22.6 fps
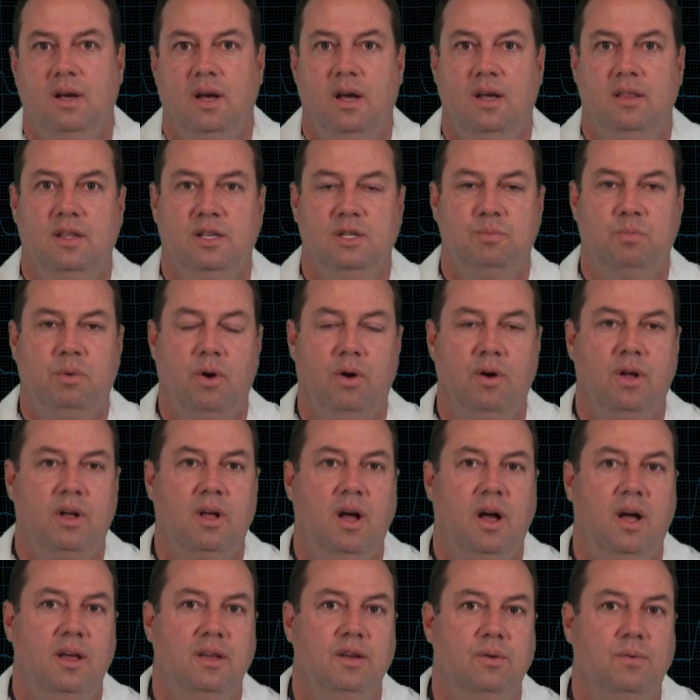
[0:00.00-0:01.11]
Uh, this
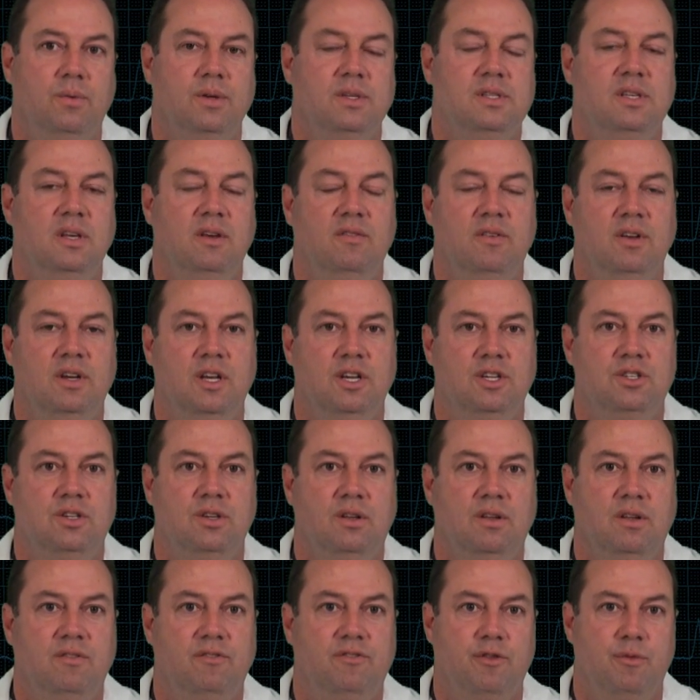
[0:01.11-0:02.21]
protocol, you'll receive
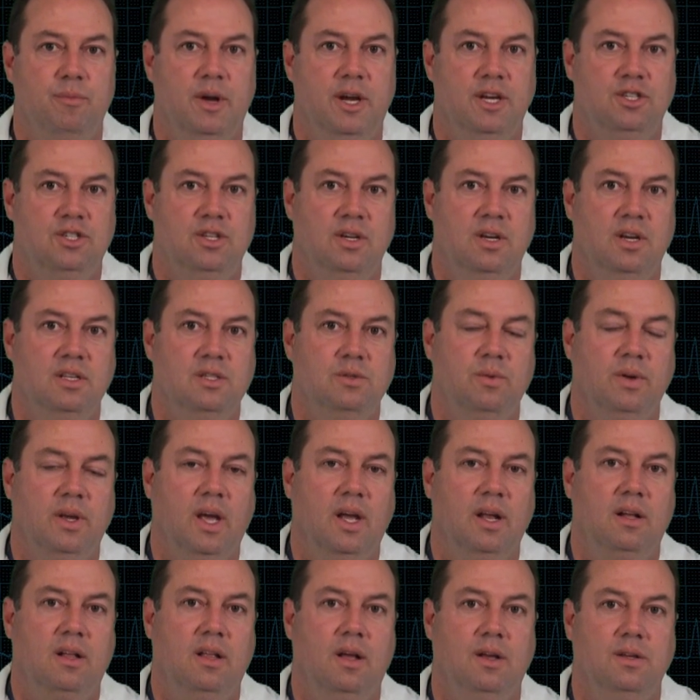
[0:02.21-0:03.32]
additional information as we
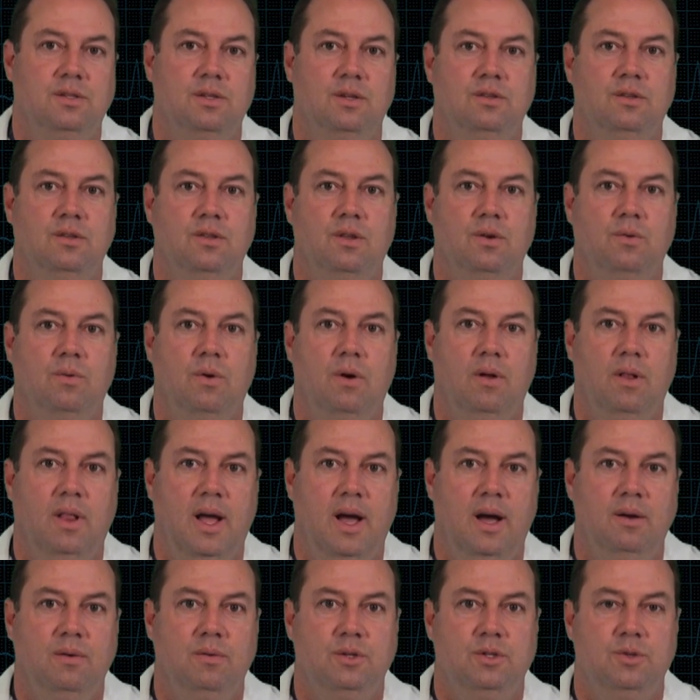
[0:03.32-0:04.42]
get closer to the
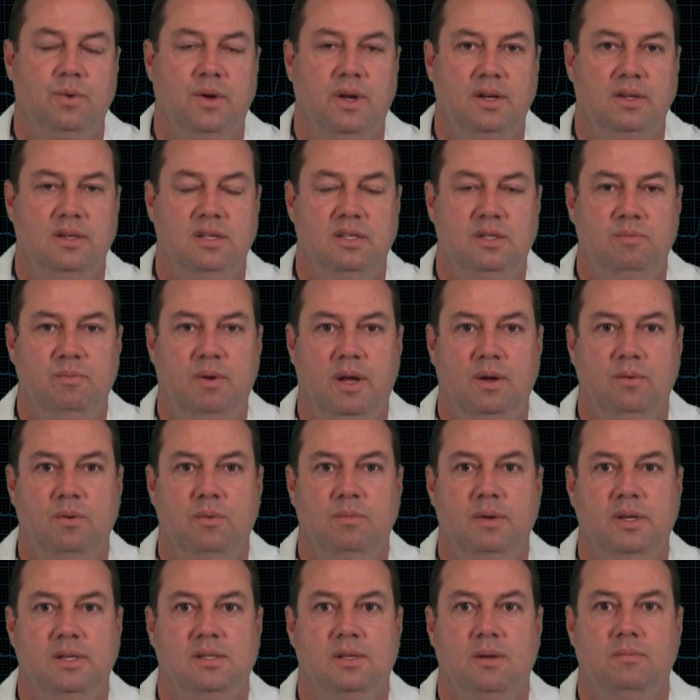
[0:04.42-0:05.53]
rollout, which we anticipate will
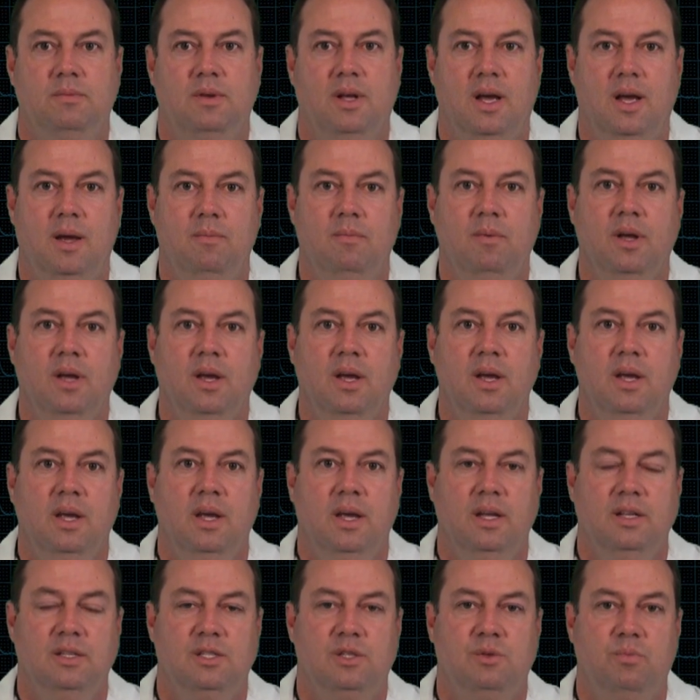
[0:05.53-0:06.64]
be sometime
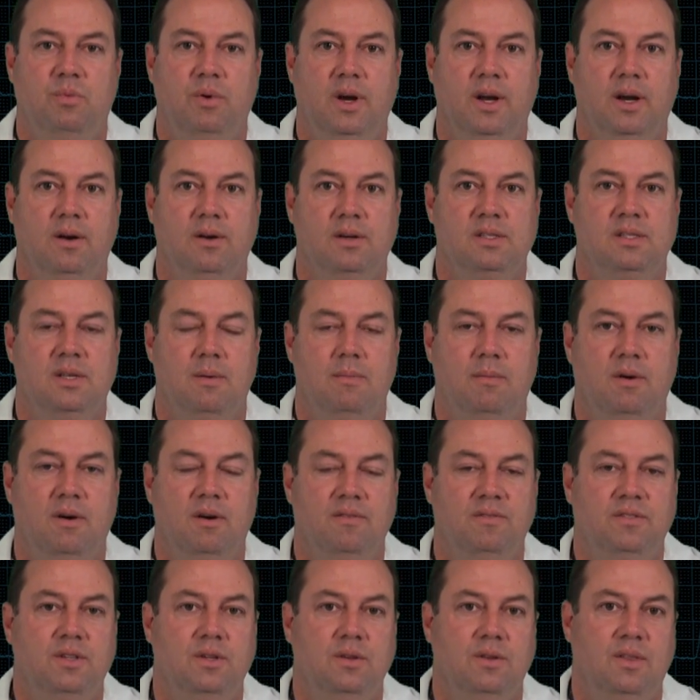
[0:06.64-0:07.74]
in spring or summer
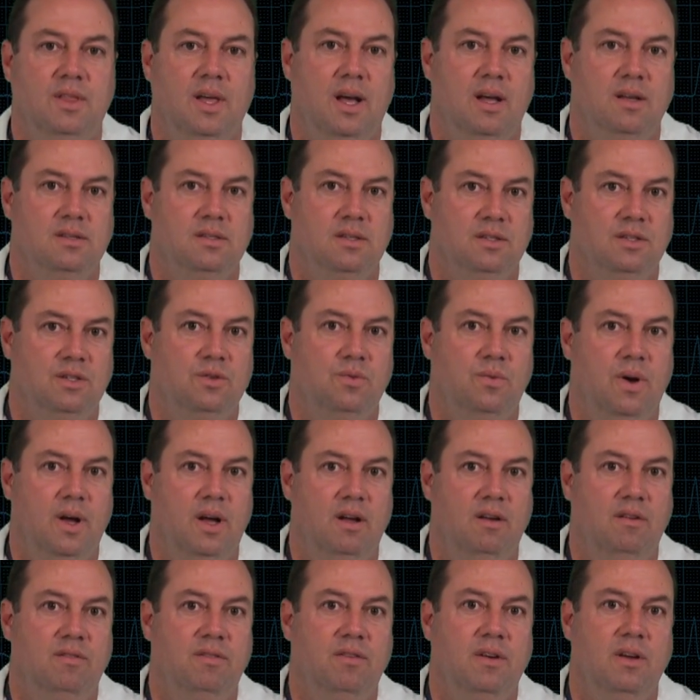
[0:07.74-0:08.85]
of
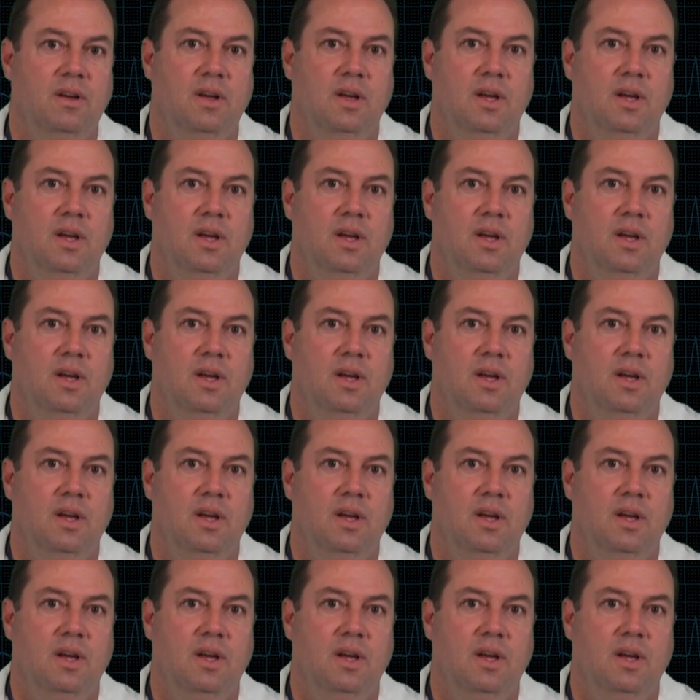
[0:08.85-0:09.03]
2012.